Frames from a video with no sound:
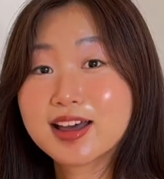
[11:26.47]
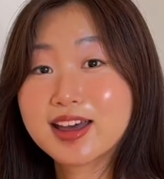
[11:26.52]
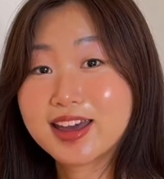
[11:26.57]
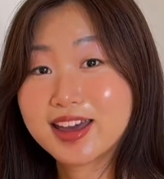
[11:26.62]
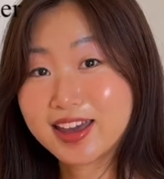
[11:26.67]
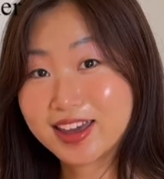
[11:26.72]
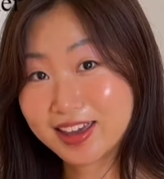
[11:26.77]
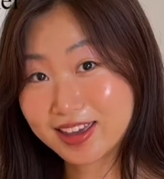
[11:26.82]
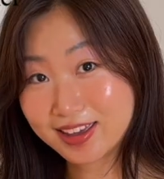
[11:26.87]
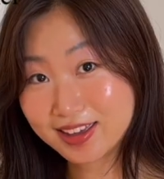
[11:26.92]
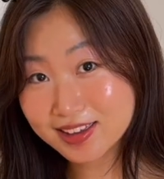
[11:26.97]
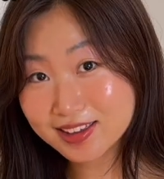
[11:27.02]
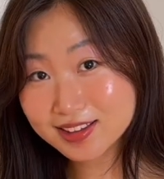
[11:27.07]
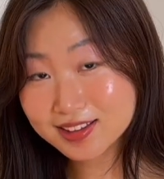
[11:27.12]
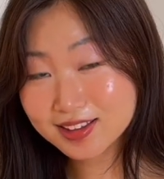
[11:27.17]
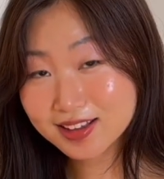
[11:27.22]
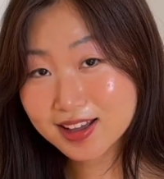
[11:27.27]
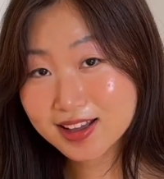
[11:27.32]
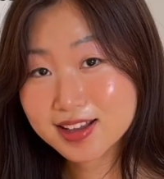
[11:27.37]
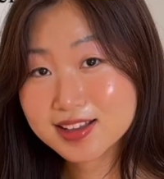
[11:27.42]
A,
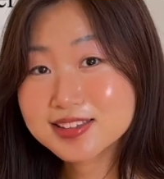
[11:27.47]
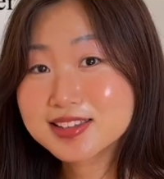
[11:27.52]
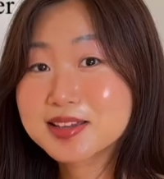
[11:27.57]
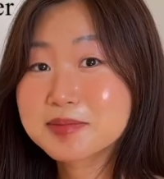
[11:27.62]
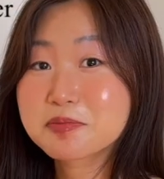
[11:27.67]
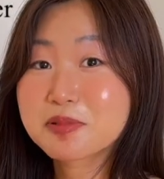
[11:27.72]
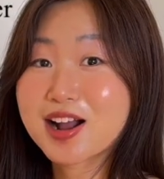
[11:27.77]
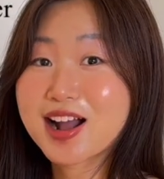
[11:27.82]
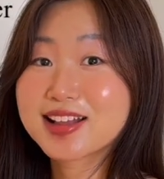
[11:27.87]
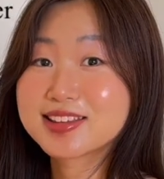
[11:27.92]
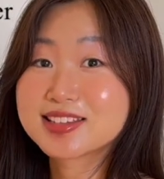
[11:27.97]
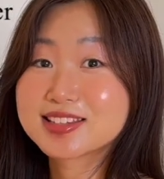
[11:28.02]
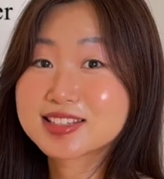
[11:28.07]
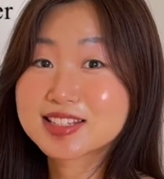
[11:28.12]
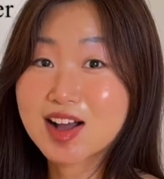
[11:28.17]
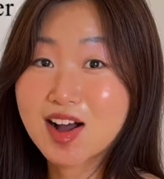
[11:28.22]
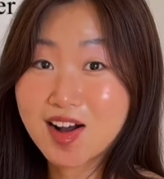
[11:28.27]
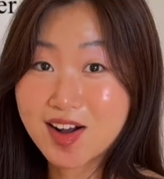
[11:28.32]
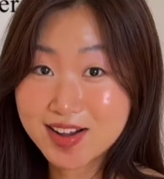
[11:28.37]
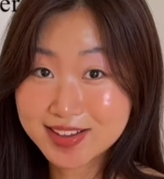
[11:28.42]
they practice
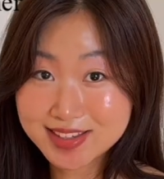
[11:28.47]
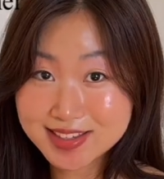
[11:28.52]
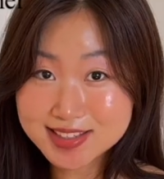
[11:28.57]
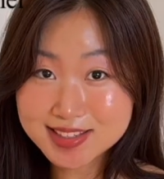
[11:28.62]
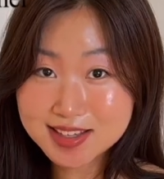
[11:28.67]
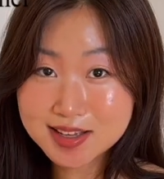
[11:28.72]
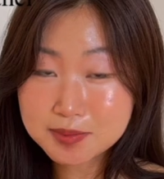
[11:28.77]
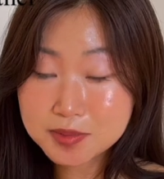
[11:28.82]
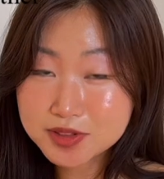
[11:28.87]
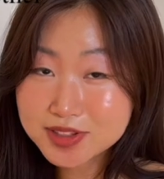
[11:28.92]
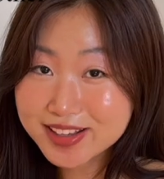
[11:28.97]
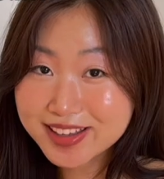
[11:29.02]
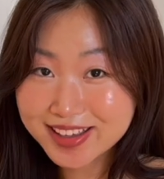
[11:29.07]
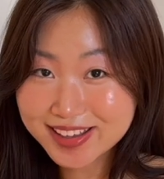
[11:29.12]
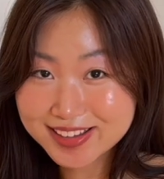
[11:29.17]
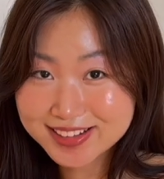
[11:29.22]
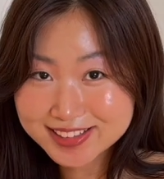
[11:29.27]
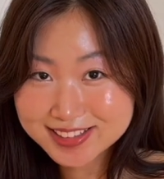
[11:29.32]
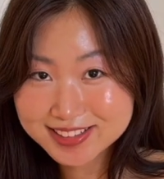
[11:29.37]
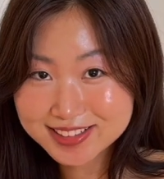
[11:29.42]
honest
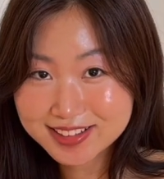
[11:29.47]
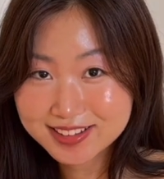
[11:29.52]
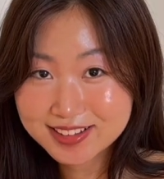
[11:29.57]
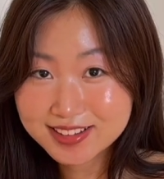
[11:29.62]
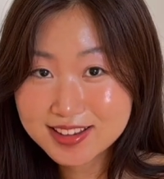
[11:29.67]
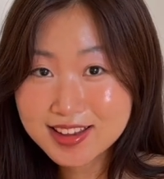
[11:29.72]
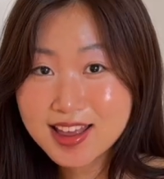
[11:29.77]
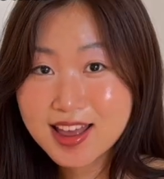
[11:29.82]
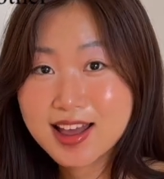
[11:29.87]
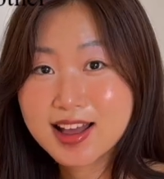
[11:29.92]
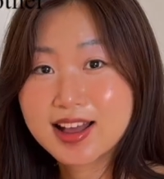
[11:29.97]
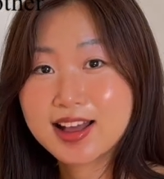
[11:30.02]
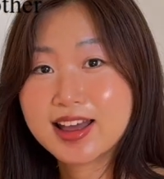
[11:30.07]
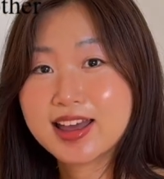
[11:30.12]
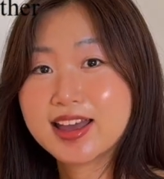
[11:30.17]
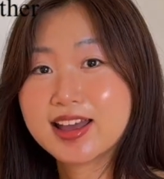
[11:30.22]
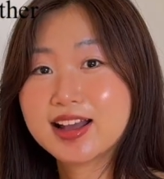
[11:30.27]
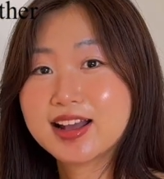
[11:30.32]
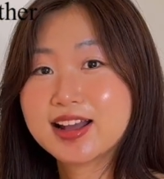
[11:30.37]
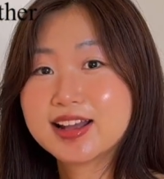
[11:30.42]
communication
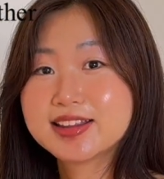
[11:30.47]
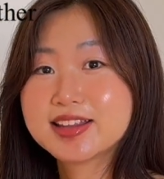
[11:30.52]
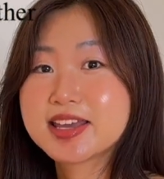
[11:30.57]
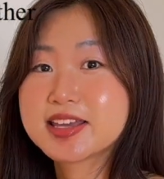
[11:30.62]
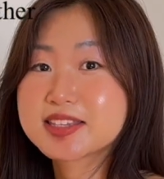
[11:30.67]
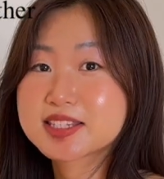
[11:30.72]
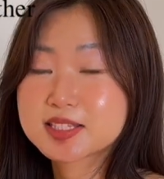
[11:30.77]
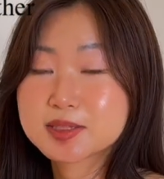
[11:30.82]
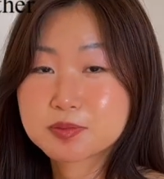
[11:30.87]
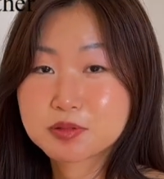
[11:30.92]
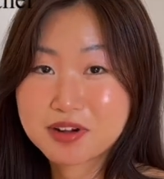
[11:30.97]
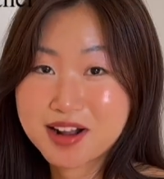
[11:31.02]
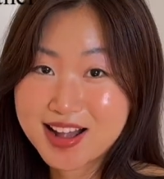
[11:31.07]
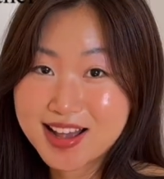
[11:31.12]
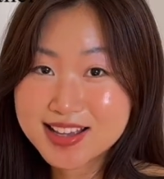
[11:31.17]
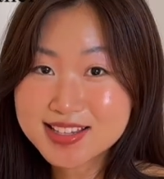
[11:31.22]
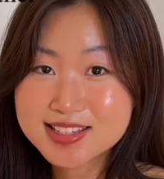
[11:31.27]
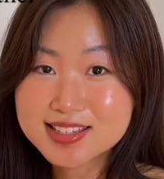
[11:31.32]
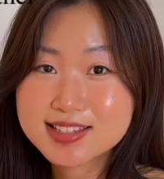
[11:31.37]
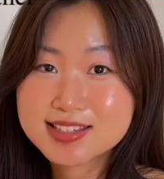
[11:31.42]
and
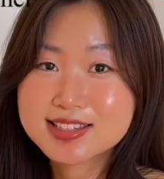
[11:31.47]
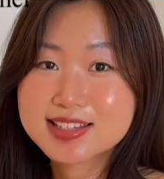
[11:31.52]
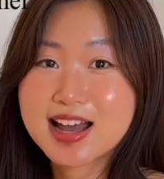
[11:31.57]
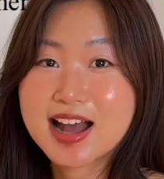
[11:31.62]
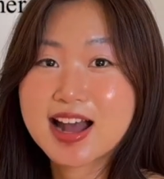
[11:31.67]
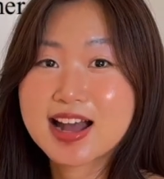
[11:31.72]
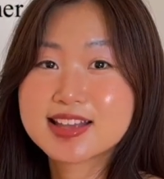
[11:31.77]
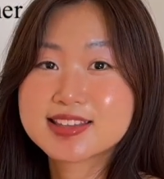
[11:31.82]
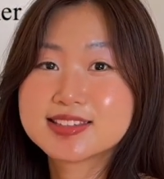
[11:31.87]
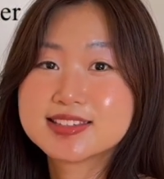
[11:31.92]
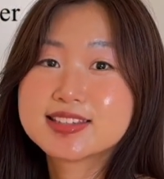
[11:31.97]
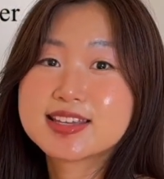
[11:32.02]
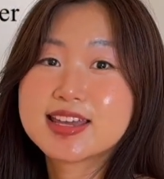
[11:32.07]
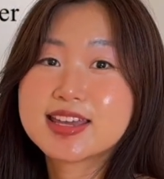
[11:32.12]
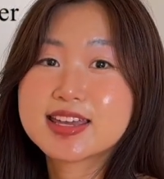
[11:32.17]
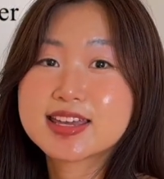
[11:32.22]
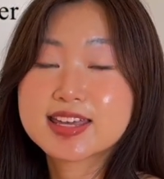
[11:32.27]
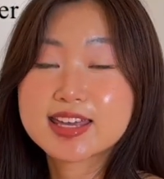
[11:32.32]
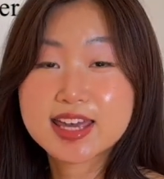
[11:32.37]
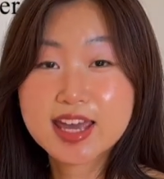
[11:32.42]
express that
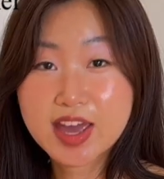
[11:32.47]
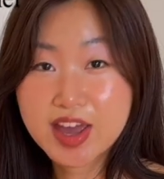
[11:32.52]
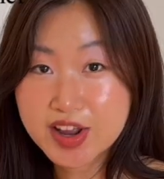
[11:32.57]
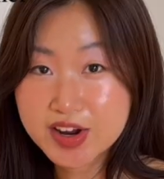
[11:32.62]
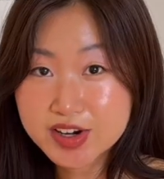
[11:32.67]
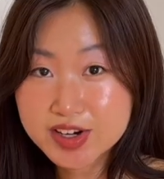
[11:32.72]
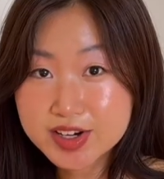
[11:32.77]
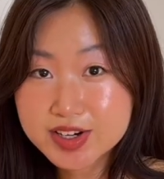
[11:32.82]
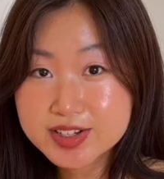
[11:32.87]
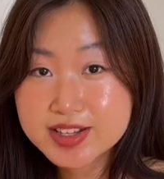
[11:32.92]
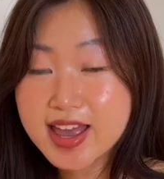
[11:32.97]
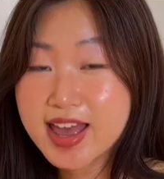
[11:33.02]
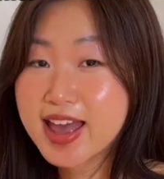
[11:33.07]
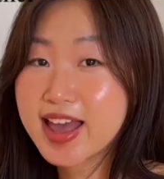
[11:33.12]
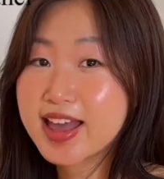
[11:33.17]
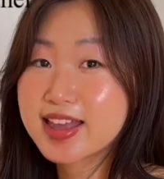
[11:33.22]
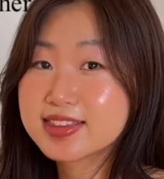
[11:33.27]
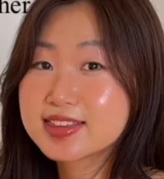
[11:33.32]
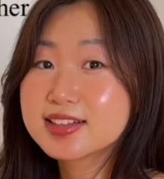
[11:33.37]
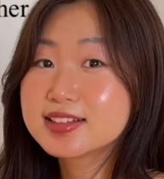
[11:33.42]
they cared
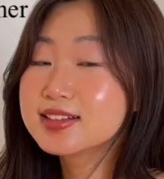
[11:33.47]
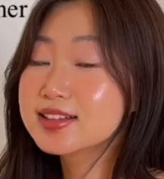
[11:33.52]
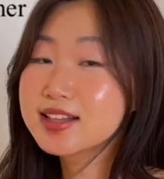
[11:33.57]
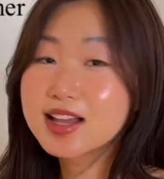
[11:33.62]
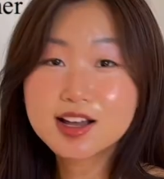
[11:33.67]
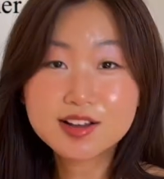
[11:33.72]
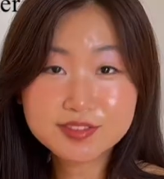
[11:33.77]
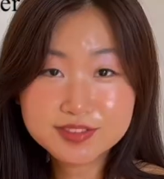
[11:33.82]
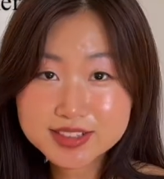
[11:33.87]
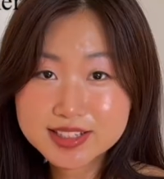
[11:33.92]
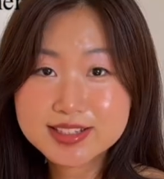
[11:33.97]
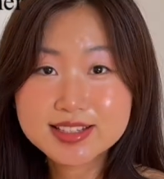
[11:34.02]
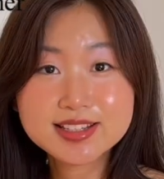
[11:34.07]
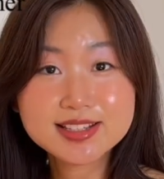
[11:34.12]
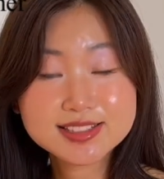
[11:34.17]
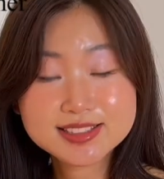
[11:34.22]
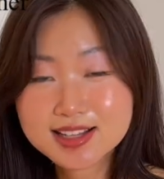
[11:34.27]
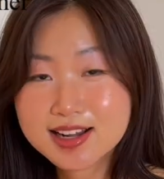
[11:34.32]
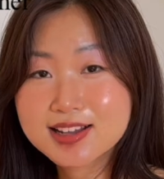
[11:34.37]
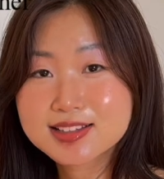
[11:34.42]
and loved
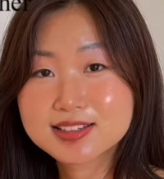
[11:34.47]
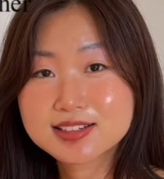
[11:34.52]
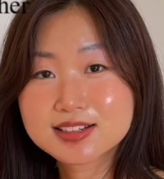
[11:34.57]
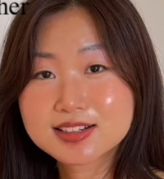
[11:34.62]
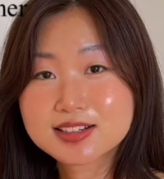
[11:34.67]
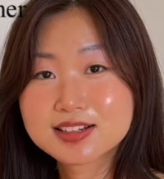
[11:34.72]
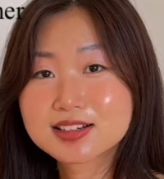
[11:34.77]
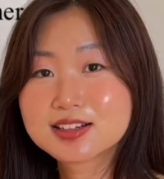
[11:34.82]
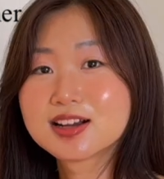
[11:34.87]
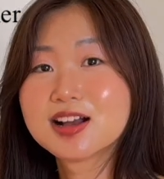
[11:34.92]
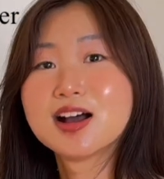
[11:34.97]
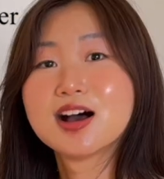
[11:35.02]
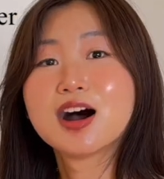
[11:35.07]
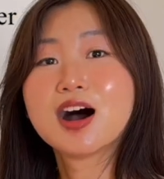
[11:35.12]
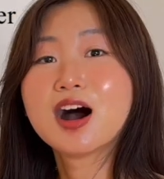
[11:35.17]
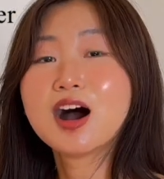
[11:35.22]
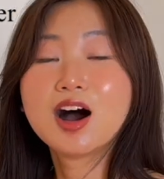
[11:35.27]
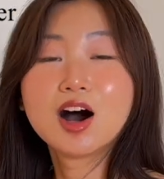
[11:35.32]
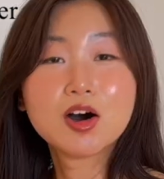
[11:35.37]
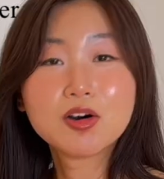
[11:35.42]
each other
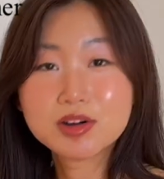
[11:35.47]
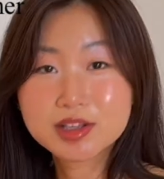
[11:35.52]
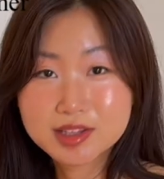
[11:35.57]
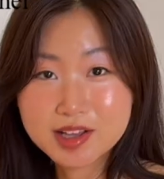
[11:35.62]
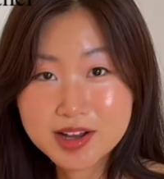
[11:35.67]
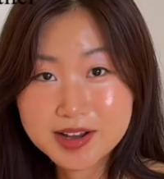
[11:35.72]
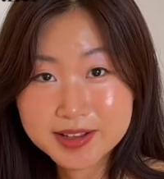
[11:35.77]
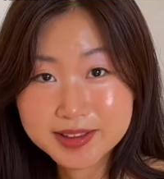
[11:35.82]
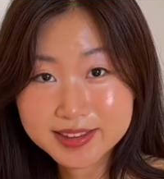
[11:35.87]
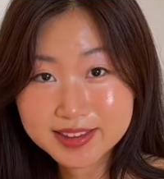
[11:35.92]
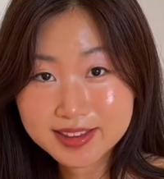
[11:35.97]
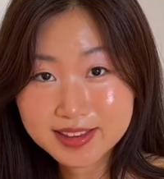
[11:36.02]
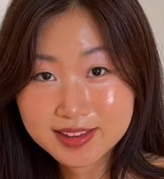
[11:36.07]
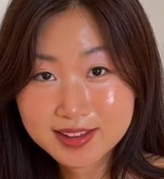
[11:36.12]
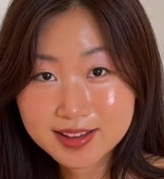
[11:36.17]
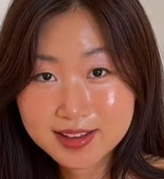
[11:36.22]
all along.